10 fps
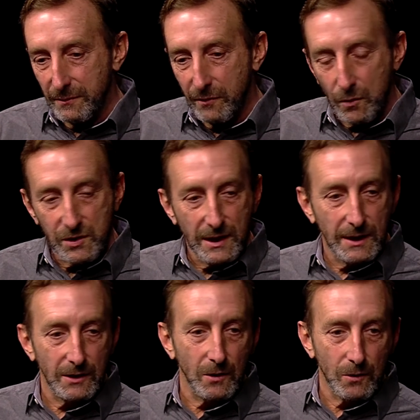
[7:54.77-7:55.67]
folks
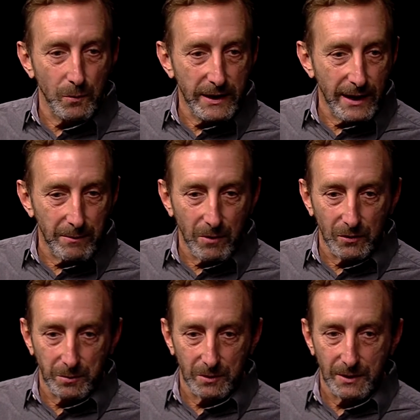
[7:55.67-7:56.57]
needing to go to rehab
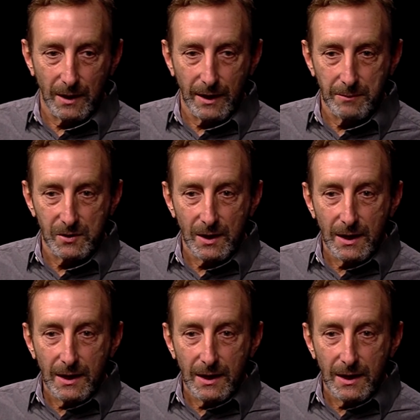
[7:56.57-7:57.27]
multiple times.